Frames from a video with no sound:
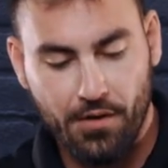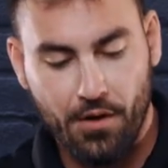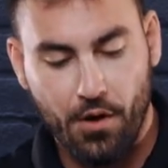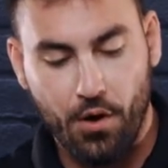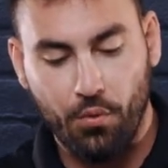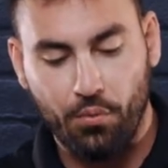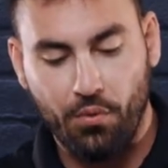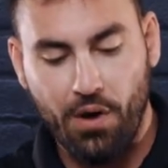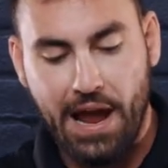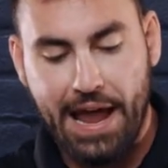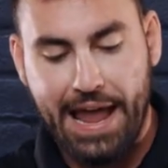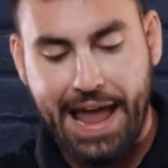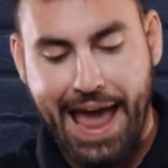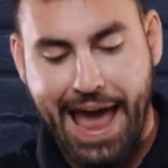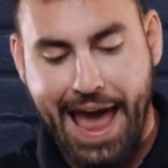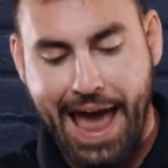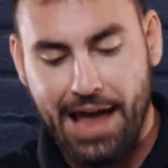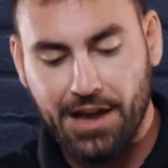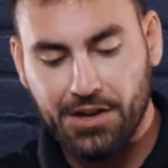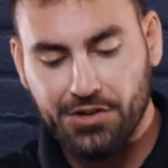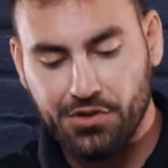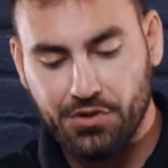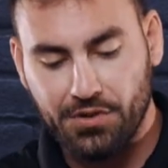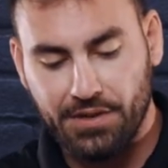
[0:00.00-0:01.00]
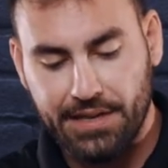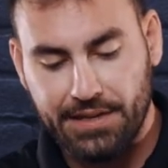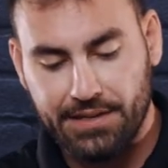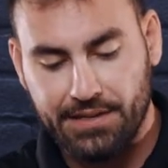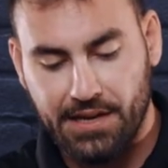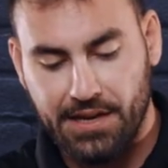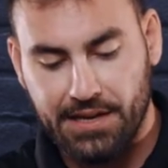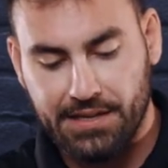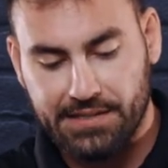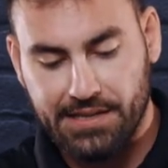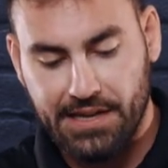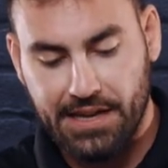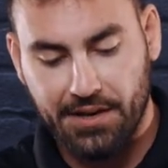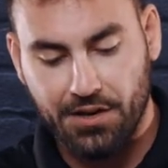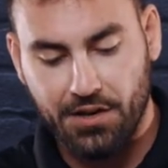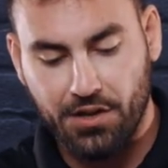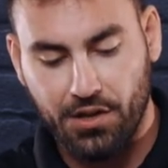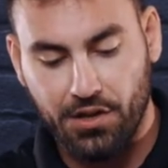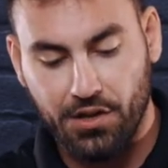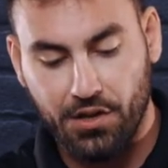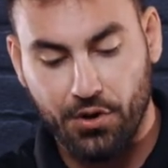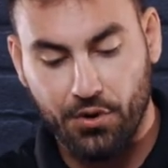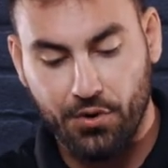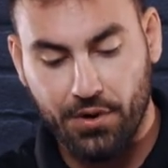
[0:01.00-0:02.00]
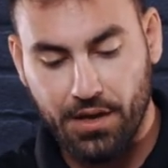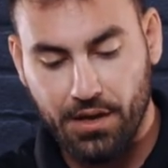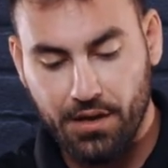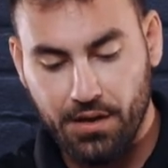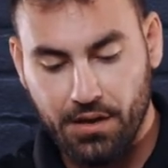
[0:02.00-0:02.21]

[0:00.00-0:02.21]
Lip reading: Arai actually does include